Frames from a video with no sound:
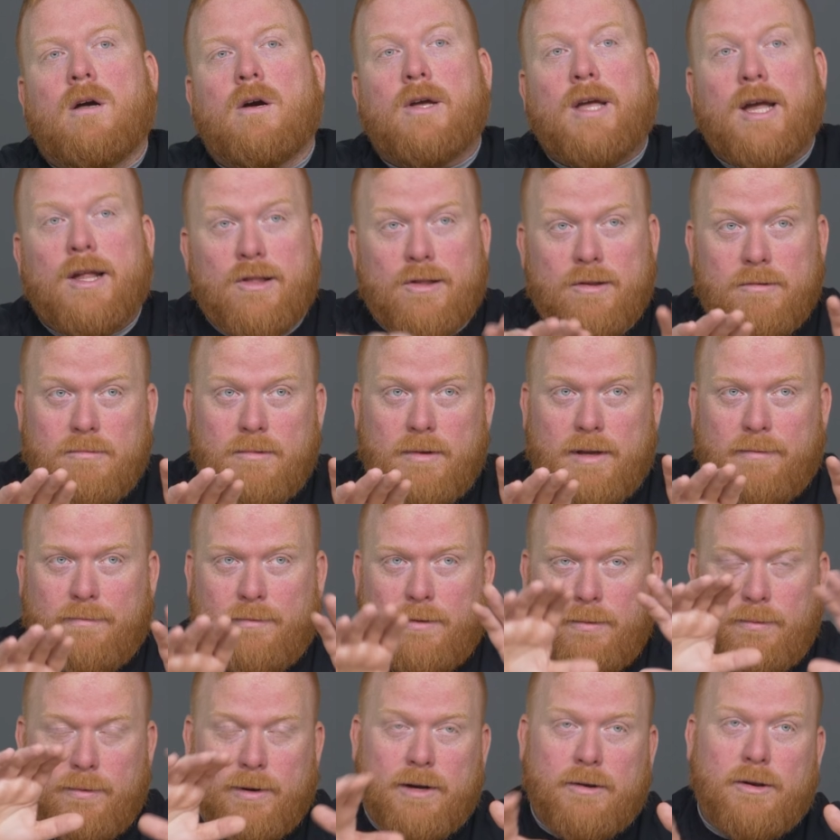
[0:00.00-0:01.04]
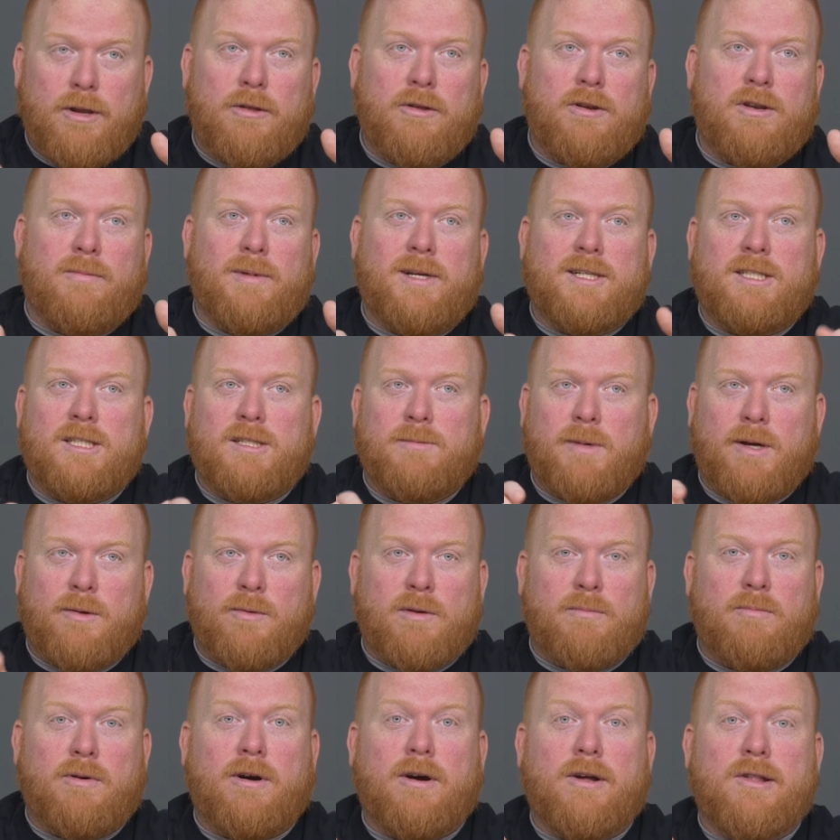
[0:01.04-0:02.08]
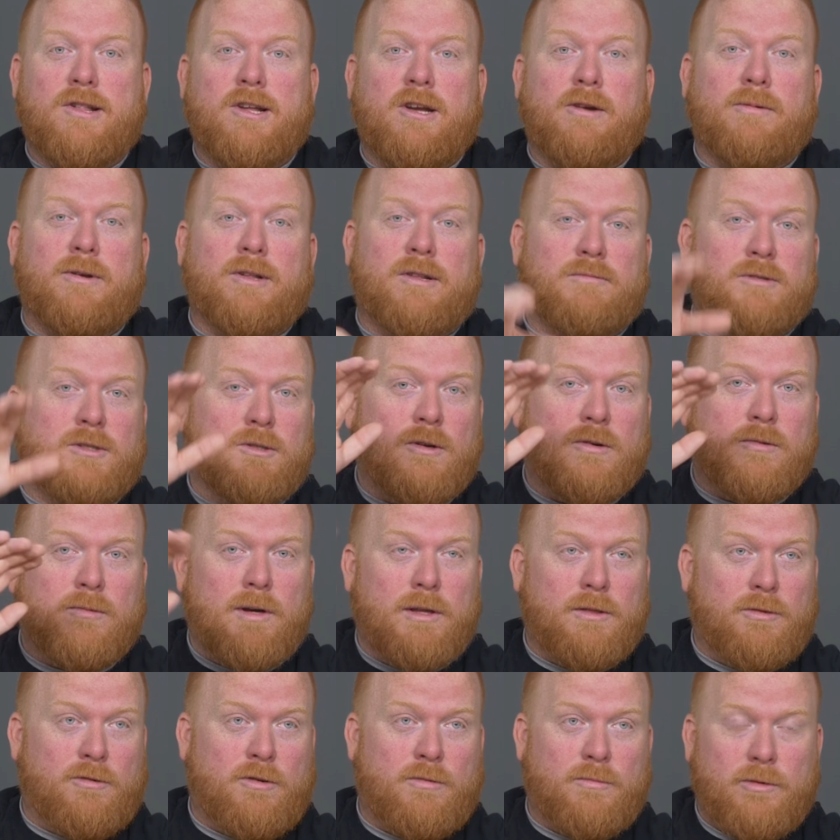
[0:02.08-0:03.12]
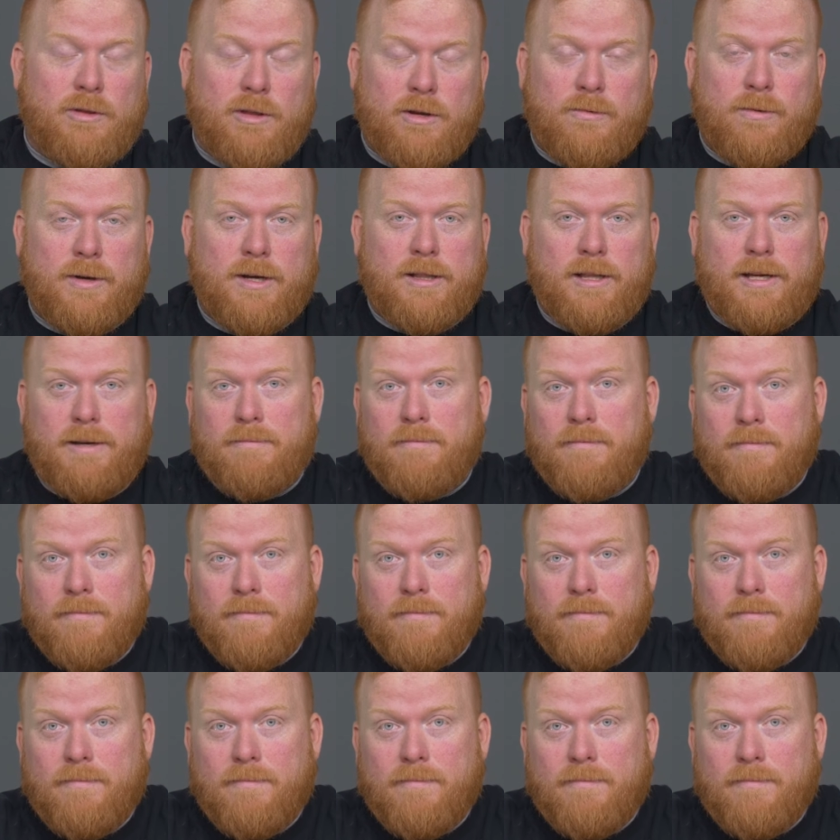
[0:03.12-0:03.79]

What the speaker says: Okay, so if you want to know the dimensions, you might want to pause here because I'm just going to run through them really quickly.